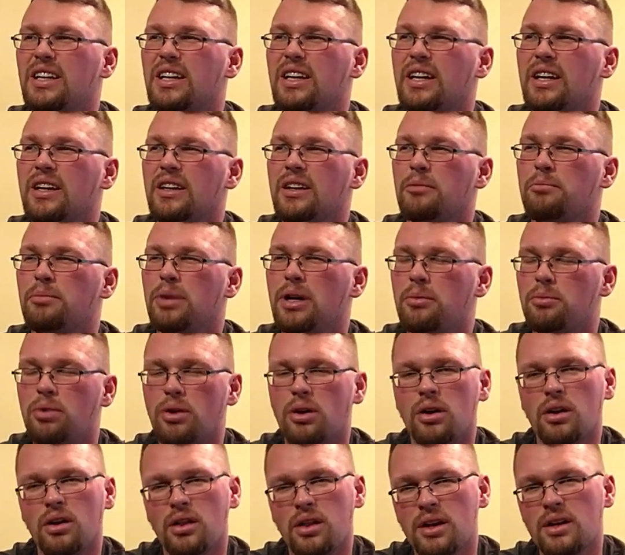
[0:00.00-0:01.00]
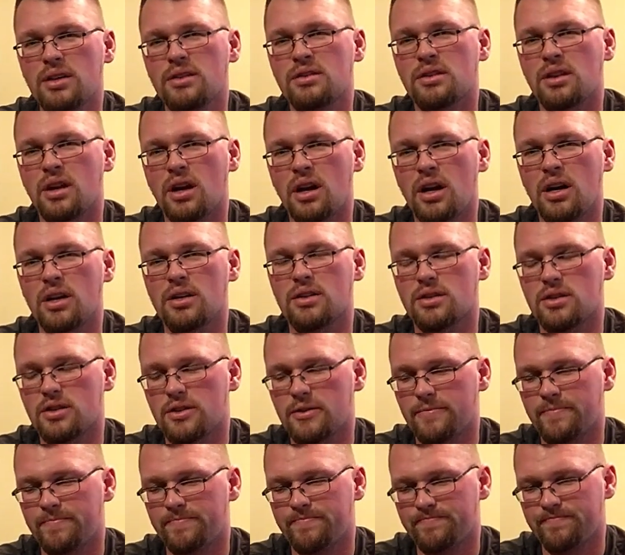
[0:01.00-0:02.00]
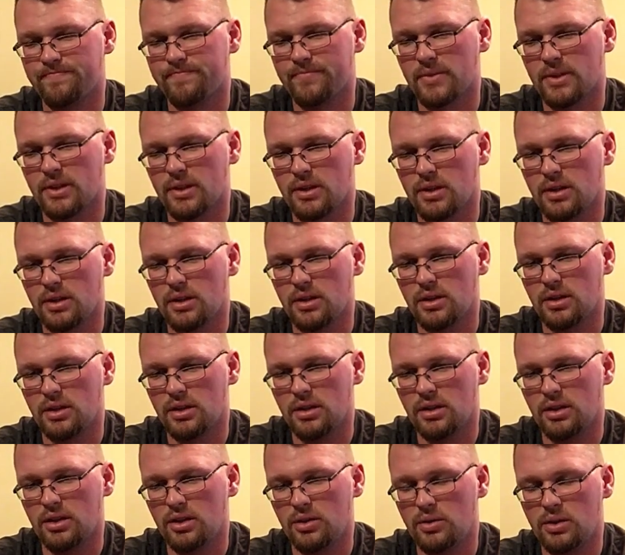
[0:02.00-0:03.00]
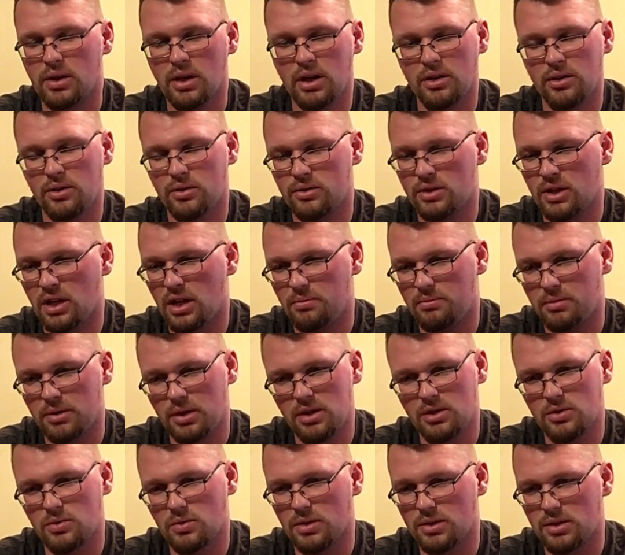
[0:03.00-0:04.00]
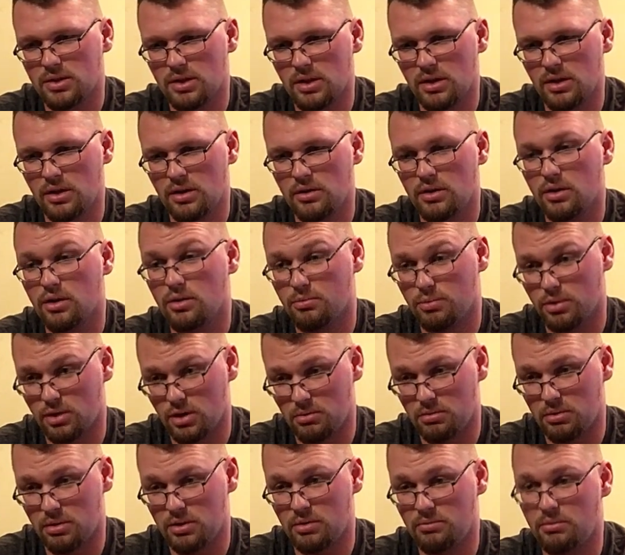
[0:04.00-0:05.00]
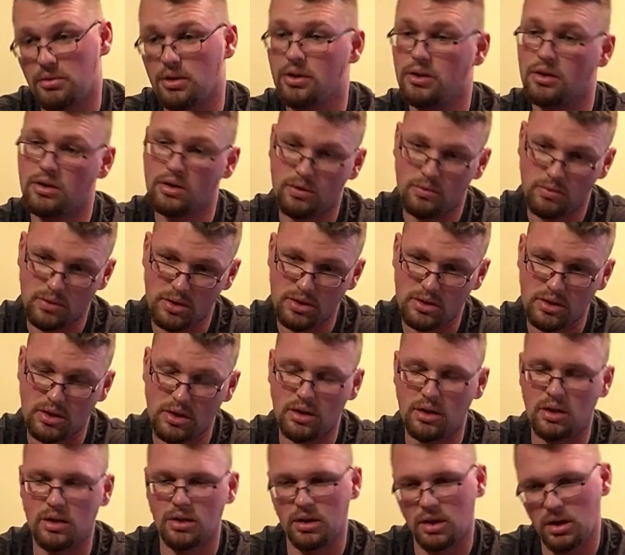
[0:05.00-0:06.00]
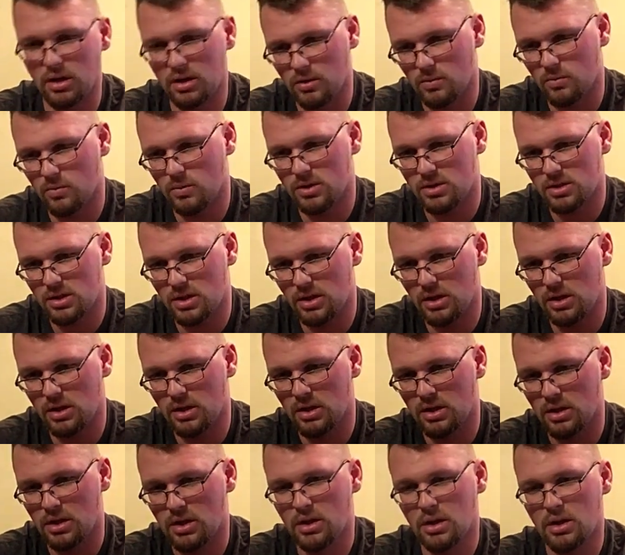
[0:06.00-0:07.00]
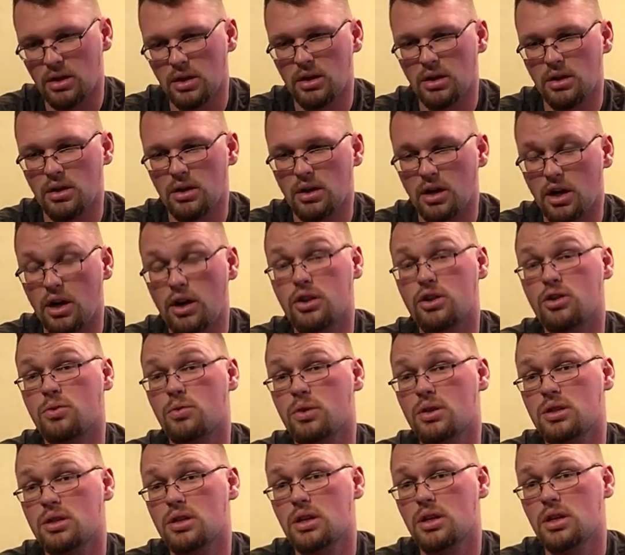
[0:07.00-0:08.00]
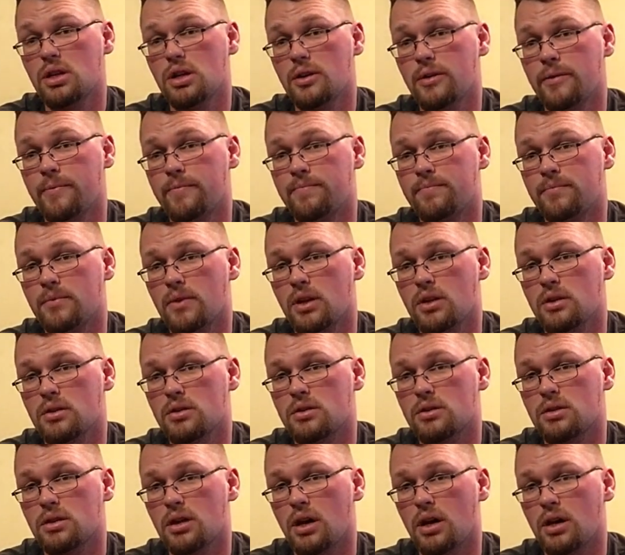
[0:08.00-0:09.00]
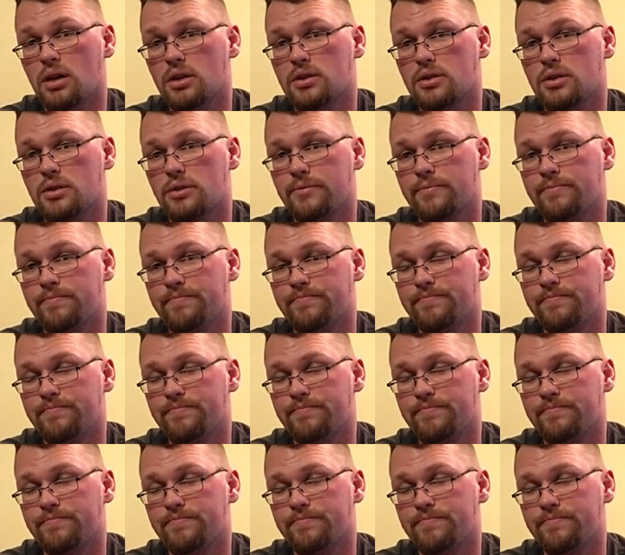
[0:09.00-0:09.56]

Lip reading: And a big part of that is Scotch. You got your Japanese whiskey, your bourbon, American whiskey, Canadian whiskey, Irish whiskey, and Scotch.